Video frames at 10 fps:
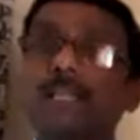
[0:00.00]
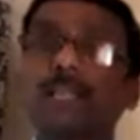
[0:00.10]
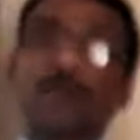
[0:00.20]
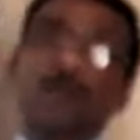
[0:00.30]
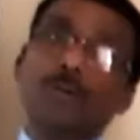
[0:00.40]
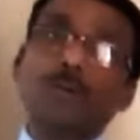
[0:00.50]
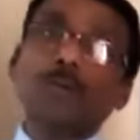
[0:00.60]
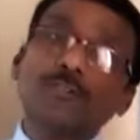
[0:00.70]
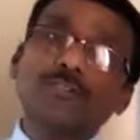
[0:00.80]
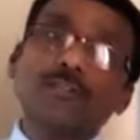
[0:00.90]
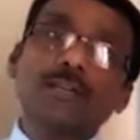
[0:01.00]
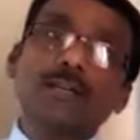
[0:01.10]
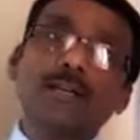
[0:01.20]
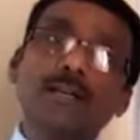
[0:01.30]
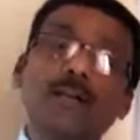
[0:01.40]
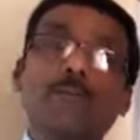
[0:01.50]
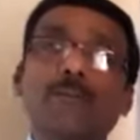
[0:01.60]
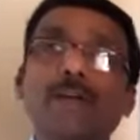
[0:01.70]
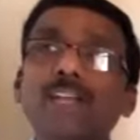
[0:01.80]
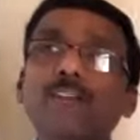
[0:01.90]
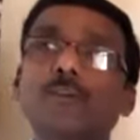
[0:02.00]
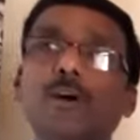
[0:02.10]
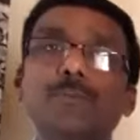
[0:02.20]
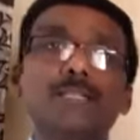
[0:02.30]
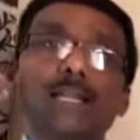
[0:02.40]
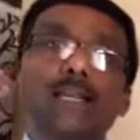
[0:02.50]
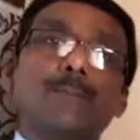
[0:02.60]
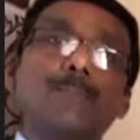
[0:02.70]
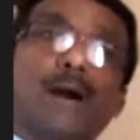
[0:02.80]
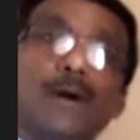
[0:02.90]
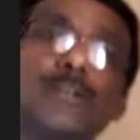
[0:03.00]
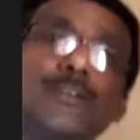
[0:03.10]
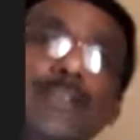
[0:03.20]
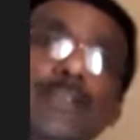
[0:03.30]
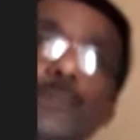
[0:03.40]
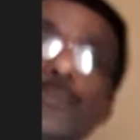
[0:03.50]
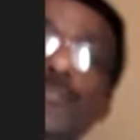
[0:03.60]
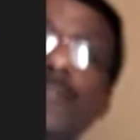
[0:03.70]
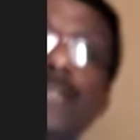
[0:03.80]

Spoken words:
and good looks. Right from the talcum powder we use.